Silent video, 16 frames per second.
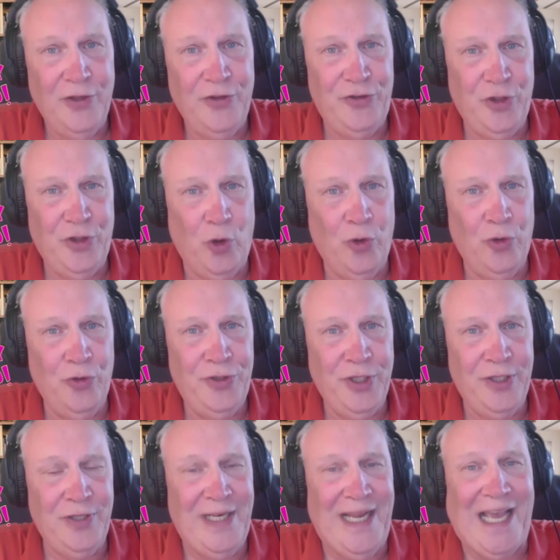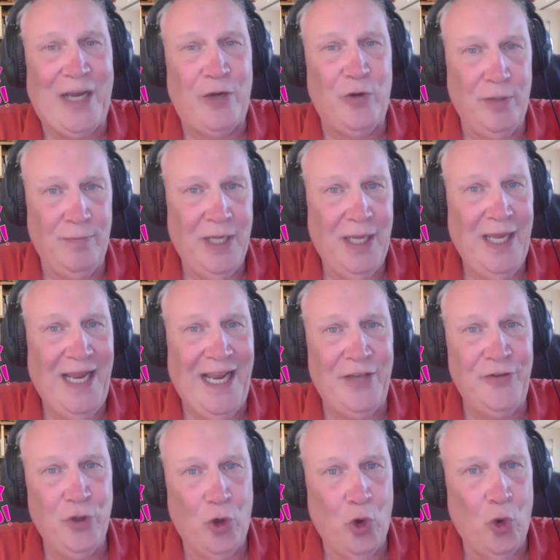SOES is an acronym,
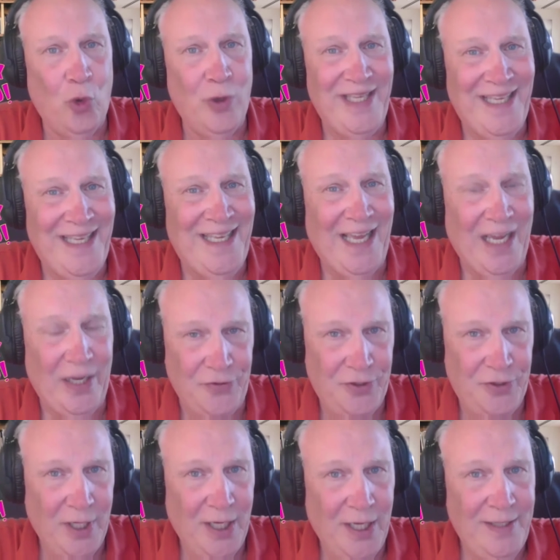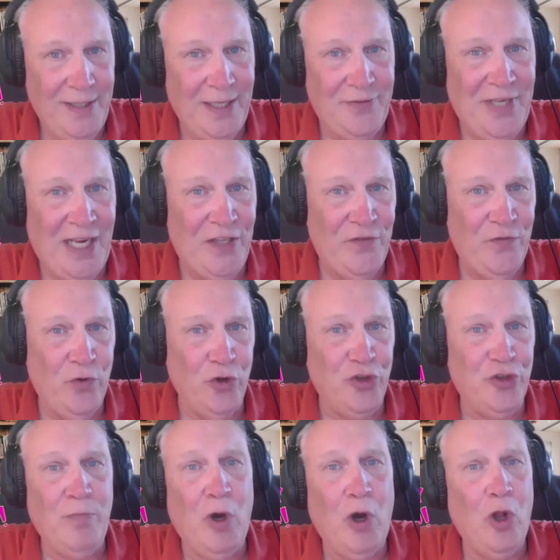S-O-E-S, that stands for
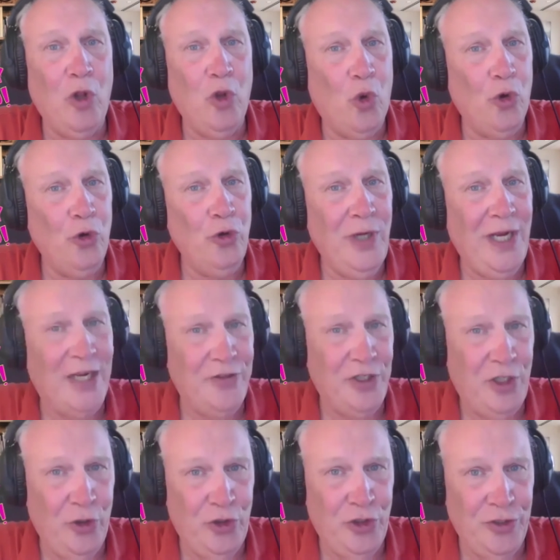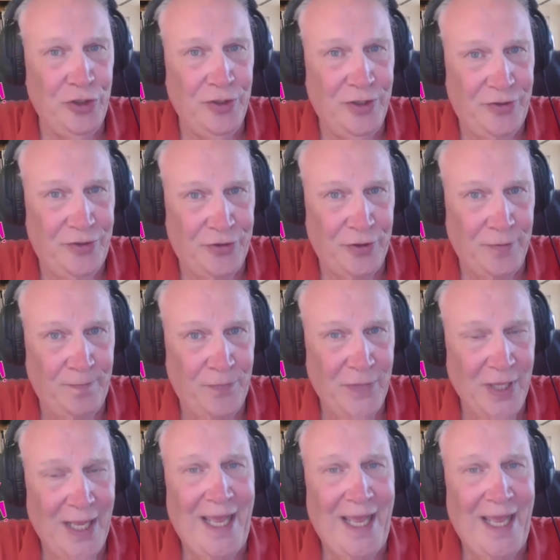Small Order Execution System.